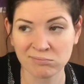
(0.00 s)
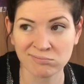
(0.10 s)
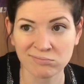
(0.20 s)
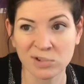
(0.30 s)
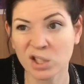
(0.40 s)

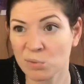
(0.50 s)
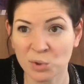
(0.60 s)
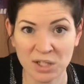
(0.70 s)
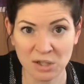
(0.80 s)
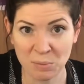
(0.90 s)
little
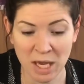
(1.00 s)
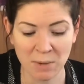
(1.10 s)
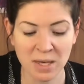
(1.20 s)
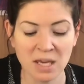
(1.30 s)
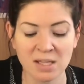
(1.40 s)
more than a
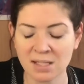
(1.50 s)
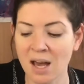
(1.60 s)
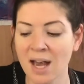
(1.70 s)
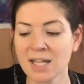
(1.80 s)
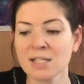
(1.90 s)
baby
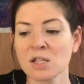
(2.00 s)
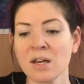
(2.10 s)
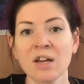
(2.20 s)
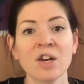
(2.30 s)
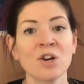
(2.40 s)
size,
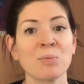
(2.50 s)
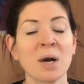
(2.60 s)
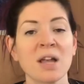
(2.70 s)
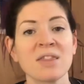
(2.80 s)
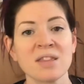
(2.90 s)

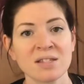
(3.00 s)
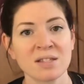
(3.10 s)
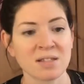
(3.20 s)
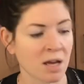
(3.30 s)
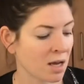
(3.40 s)
but this
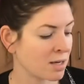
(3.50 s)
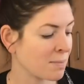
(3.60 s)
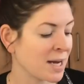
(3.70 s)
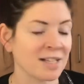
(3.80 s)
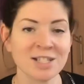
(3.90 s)
is on
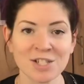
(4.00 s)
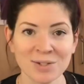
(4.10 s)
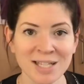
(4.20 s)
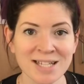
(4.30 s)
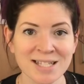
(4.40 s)
my to-do
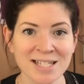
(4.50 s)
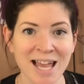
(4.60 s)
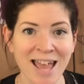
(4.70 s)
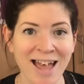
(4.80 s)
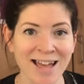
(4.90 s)
list,
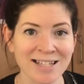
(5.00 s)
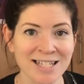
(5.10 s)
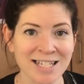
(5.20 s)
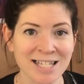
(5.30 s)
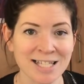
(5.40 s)
and
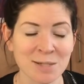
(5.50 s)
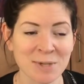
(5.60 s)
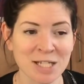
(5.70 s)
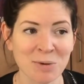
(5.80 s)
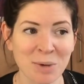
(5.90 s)
it needs to be
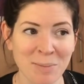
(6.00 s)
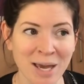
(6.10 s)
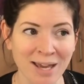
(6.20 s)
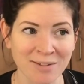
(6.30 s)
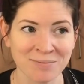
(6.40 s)
done by
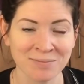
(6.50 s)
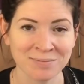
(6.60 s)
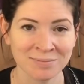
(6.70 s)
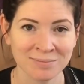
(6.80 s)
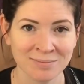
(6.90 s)
May
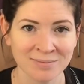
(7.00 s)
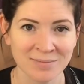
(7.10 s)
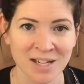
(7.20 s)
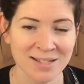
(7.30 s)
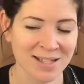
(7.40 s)

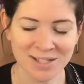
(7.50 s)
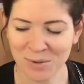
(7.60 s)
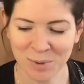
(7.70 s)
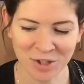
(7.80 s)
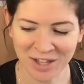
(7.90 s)
because that's her
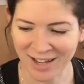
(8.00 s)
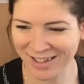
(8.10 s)
birthday.